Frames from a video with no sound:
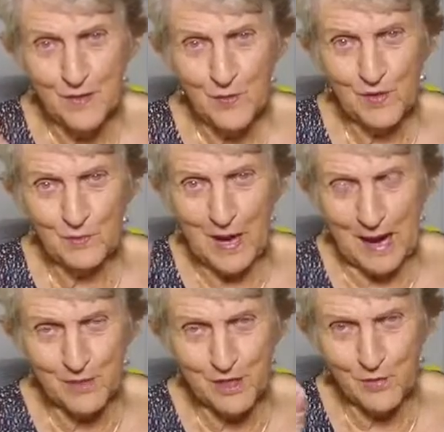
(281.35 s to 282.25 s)
with a
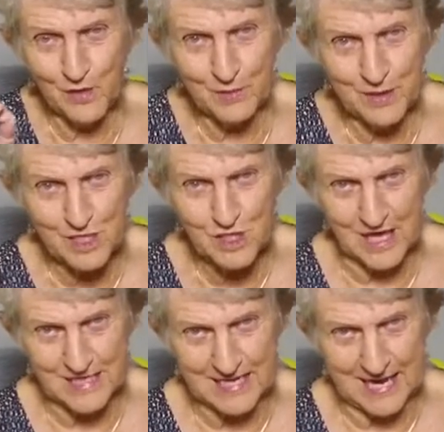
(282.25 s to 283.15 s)
barbecue on the beach
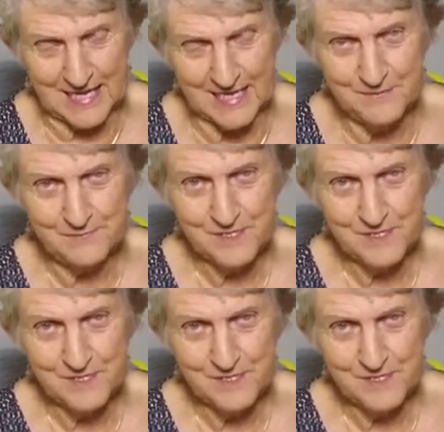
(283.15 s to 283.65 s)
that day,